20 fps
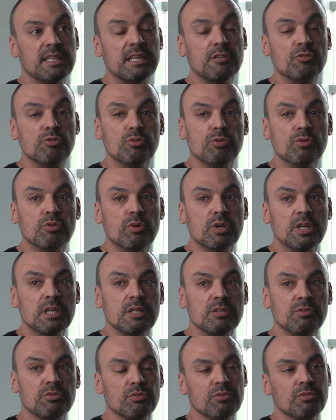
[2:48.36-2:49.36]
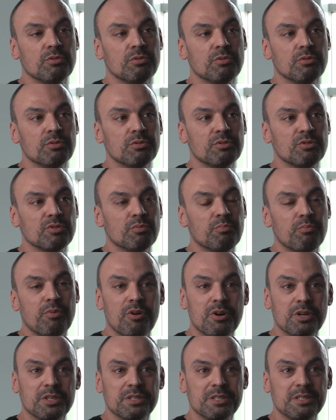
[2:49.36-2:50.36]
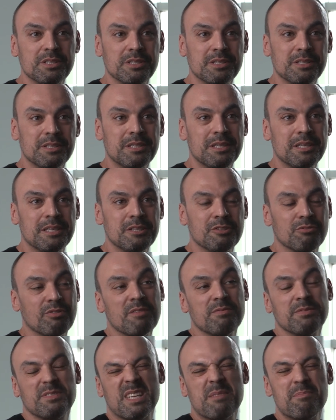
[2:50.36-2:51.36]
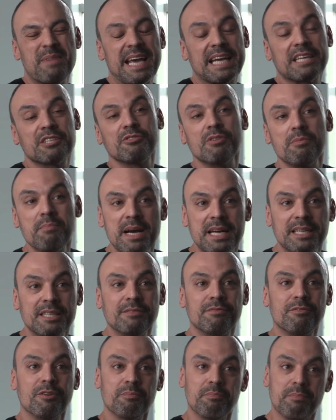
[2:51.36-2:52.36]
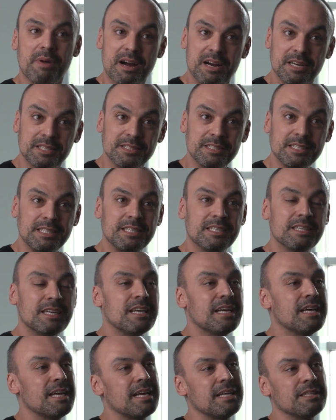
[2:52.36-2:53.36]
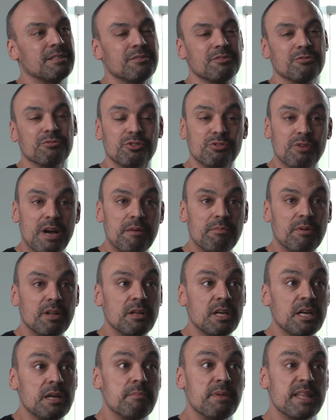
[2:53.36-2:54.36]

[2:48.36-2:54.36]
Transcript: they do to support, to have some extra money for partying and to travel.